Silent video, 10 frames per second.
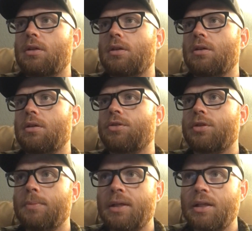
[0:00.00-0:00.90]
To
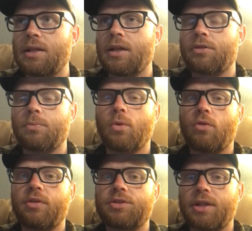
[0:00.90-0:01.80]
me, it's more of
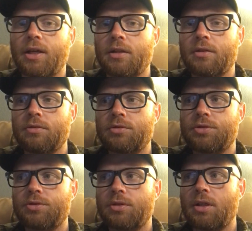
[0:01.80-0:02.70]
a
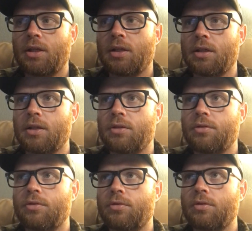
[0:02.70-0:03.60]
challenge, and
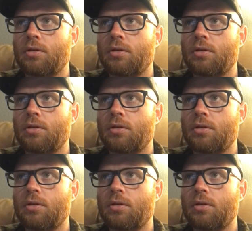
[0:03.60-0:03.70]
it's